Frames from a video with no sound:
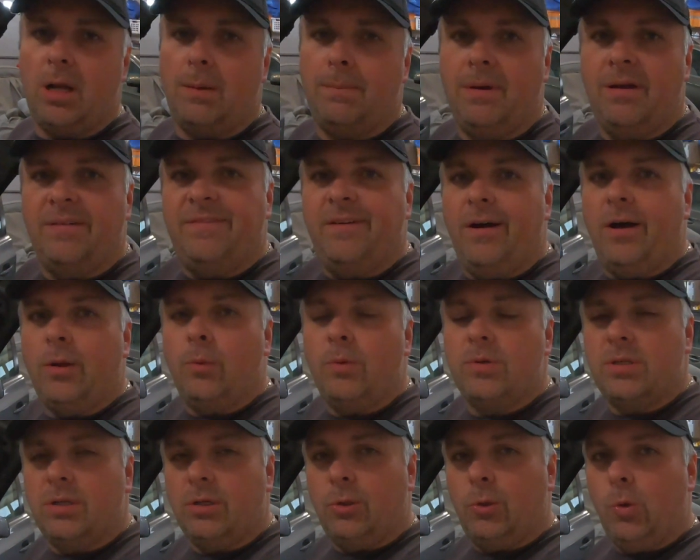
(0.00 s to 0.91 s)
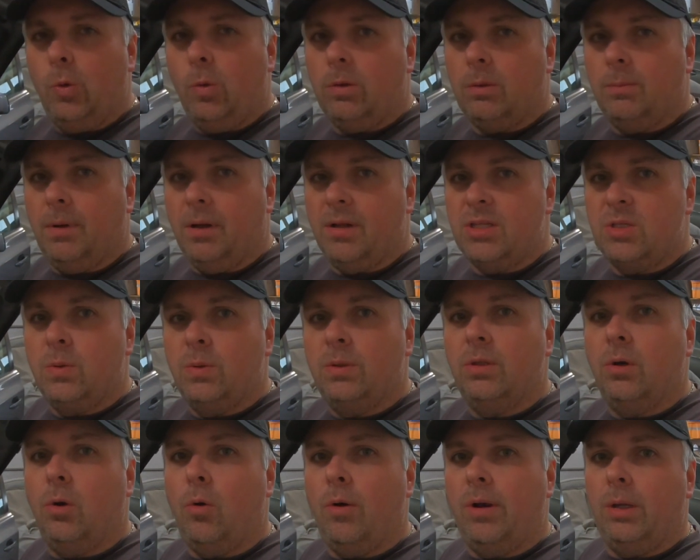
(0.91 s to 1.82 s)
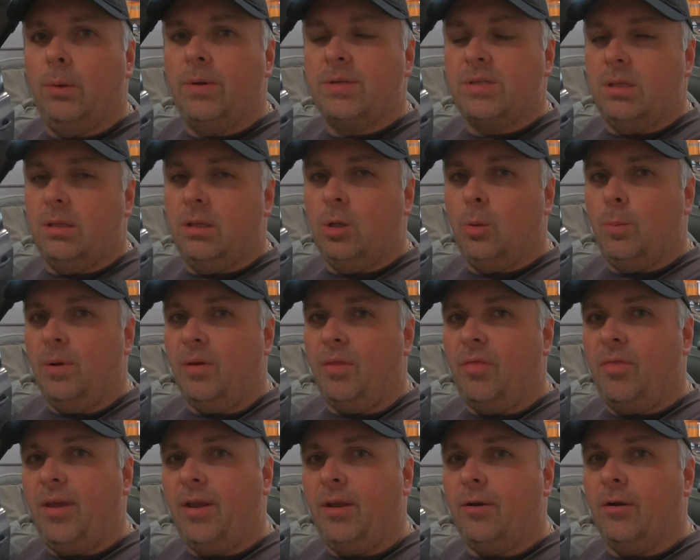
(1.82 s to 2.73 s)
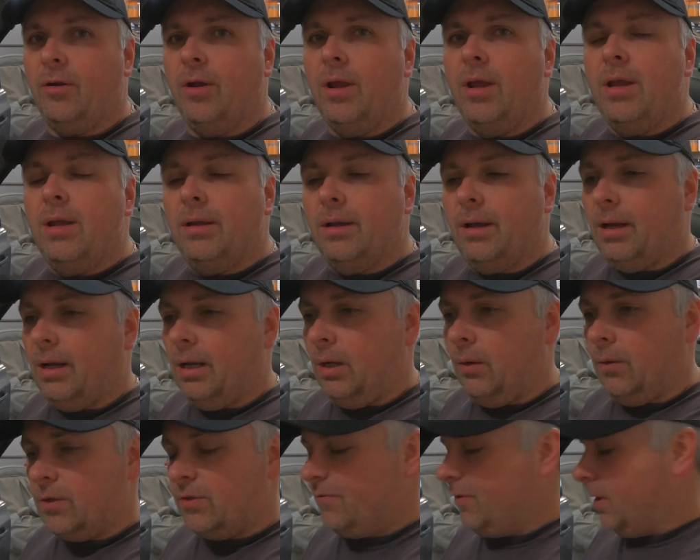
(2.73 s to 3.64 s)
problem I found was in cooler months when the oil was a little bit thicker, was